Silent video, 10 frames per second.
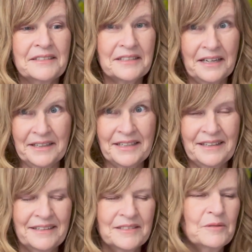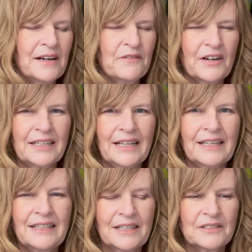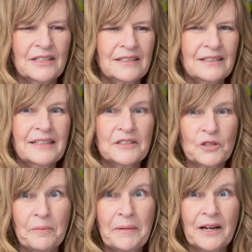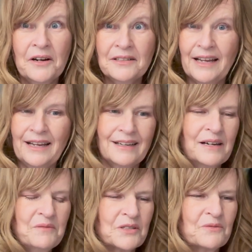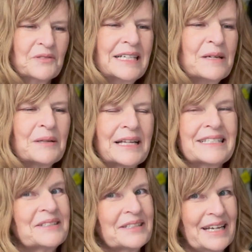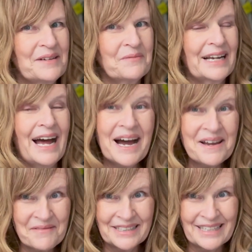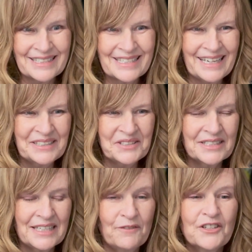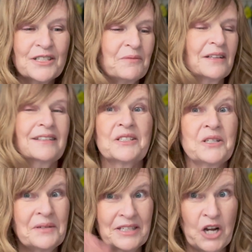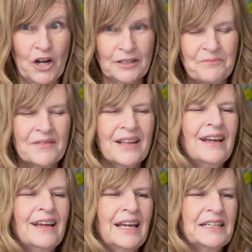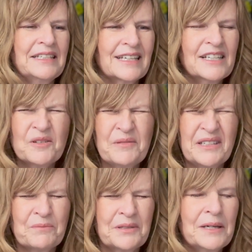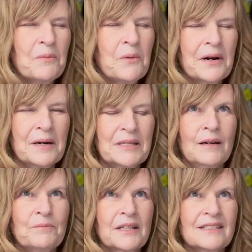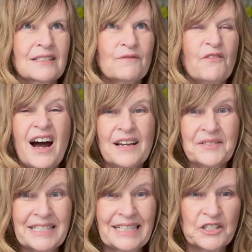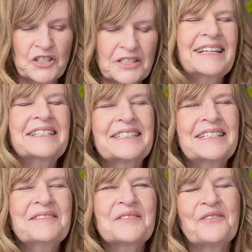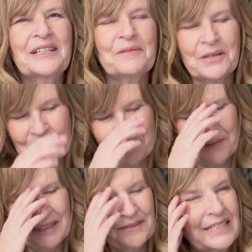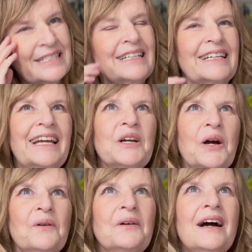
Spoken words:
died in there. I finally got the top back on, and I was really pleasant today when I went outside to see. First of all, the snow is gone. And it's actually been pretty warm. It's +5 Celsius. It seems so funny because when we lived in San Diego,